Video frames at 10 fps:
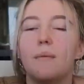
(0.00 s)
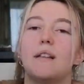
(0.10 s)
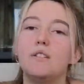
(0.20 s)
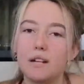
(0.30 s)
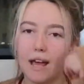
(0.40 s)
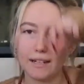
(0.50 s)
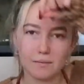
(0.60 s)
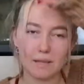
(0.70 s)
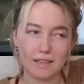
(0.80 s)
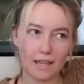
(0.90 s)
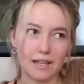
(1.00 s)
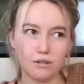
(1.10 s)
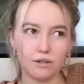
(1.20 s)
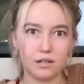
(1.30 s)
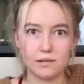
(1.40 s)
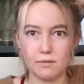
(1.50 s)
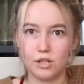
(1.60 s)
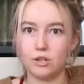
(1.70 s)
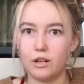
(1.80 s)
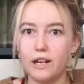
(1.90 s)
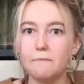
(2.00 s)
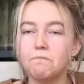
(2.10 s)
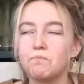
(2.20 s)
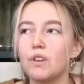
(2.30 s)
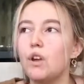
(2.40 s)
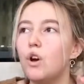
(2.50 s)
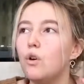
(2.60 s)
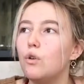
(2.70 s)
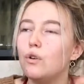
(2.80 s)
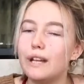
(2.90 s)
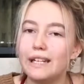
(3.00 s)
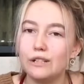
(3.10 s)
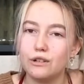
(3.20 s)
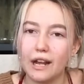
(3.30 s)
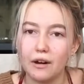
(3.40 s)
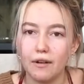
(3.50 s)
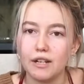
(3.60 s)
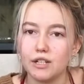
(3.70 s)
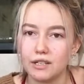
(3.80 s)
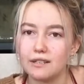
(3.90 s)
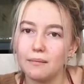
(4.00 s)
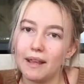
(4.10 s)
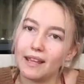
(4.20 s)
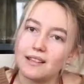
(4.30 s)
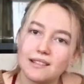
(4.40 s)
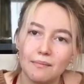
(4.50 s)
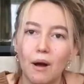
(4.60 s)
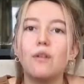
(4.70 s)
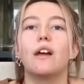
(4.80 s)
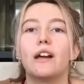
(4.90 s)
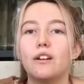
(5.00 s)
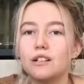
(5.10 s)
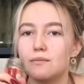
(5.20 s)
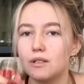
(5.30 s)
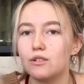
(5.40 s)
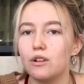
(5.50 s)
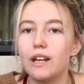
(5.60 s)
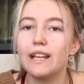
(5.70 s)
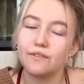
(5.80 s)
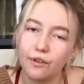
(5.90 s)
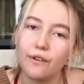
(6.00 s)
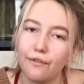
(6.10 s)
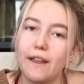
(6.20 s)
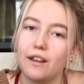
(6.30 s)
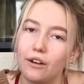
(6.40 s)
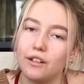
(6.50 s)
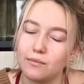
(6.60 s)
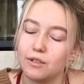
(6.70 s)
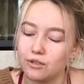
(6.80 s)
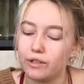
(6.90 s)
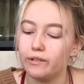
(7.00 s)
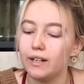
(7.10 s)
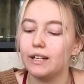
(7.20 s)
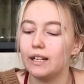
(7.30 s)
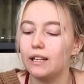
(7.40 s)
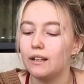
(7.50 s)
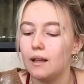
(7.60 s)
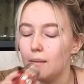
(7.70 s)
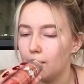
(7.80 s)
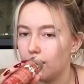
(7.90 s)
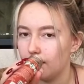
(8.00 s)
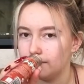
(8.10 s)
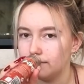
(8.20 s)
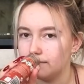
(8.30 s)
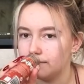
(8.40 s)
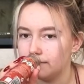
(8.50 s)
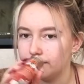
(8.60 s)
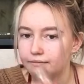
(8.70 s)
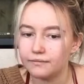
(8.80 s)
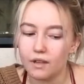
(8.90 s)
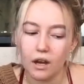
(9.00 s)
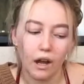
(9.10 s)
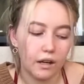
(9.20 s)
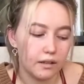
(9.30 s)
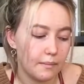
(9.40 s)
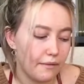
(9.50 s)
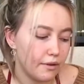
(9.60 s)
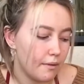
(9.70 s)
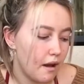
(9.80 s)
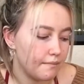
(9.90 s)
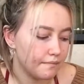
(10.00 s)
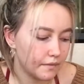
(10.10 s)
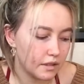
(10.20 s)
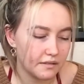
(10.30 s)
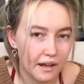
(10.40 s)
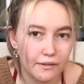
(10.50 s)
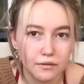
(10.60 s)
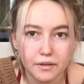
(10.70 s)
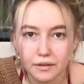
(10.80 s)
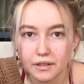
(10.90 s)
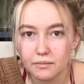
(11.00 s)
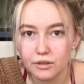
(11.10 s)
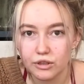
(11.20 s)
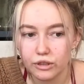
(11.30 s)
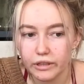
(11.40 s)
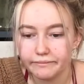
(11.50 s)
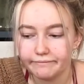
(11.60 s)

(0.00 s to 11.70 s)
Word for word: and you can hang them either in your Christmas tree or in your decorations to make it smell like a Christmas tree it's for a fake Christmas tree really but I hung them everywhere because I have a real Christmas tree